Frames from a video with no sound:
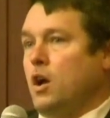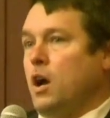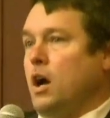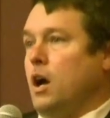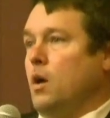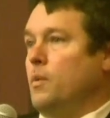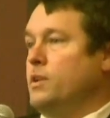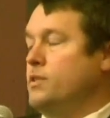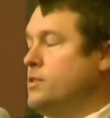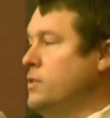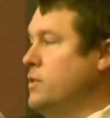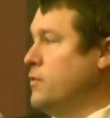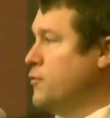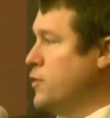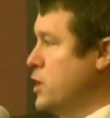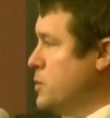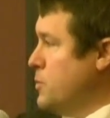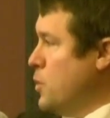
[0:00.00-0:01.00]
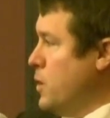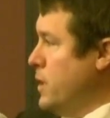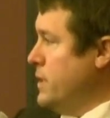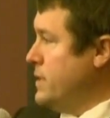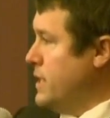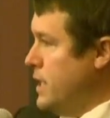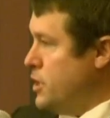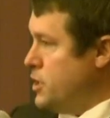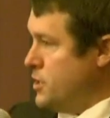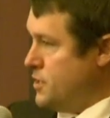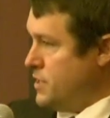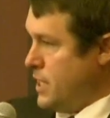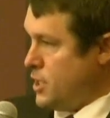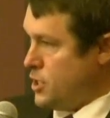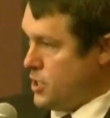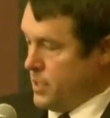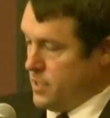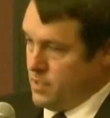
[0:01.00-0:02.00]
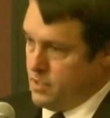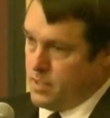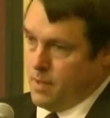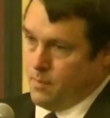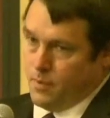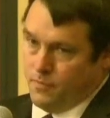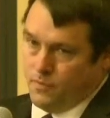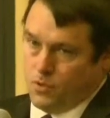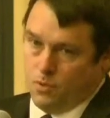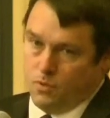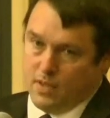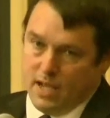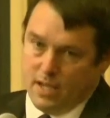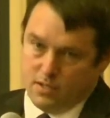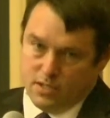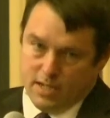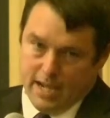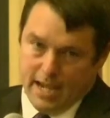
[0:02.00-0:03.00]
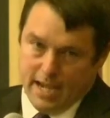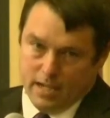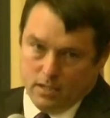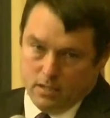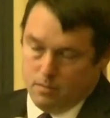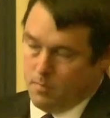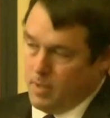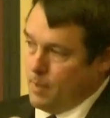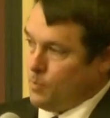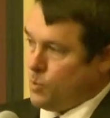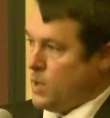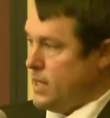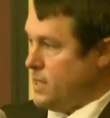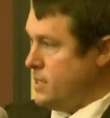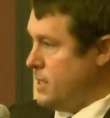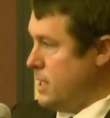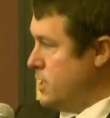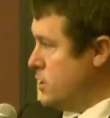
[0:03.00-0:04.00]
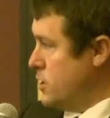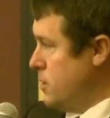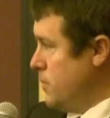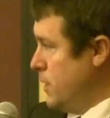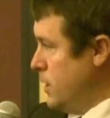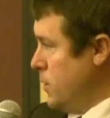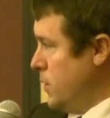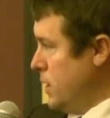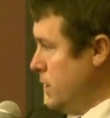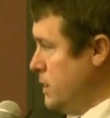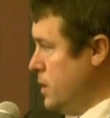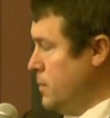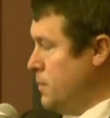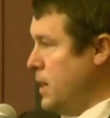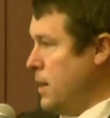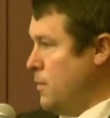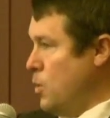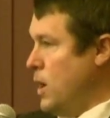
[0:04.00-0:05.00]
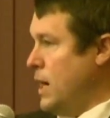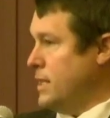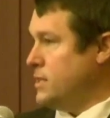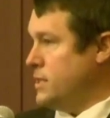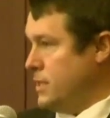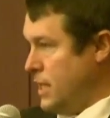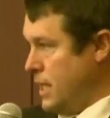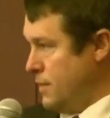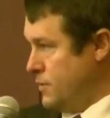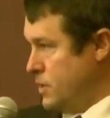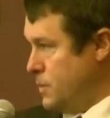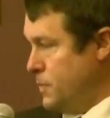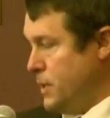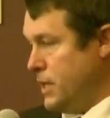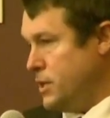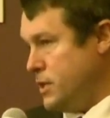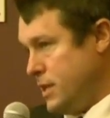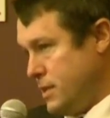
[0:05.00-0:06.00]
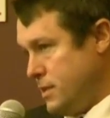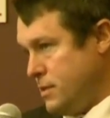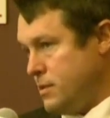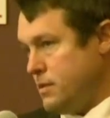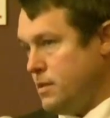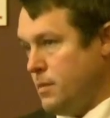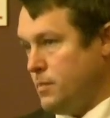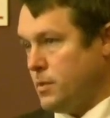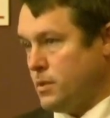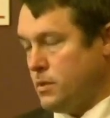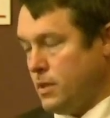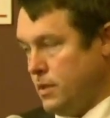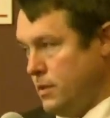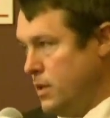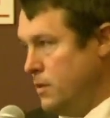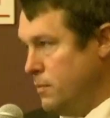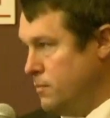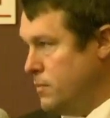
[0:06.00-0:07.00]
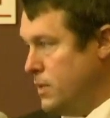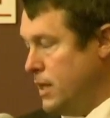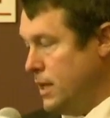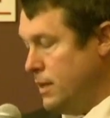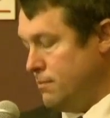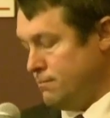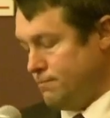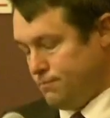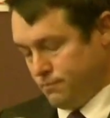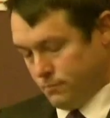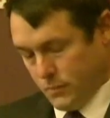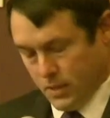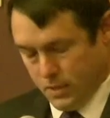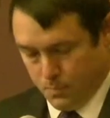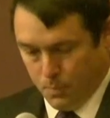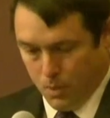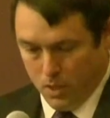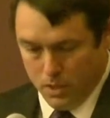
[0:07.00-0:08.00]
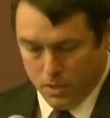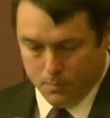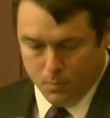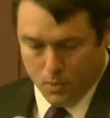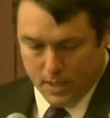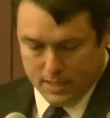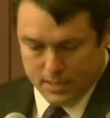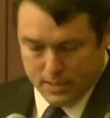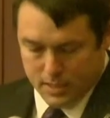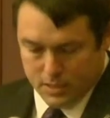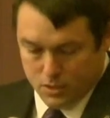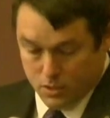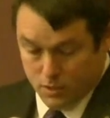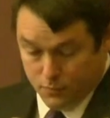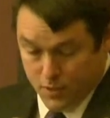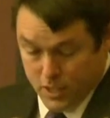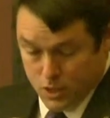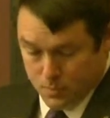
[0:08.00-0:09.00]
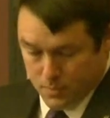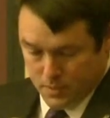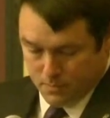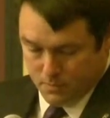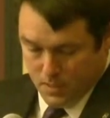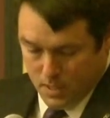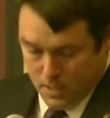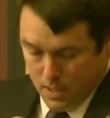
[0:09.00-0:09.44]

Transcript: I went to the freshman orientation session in December of 2008, and my predecessor, Minority Leader Bob Watson, gave a speech as is typical, you know, um, as part of the process to the freshmen.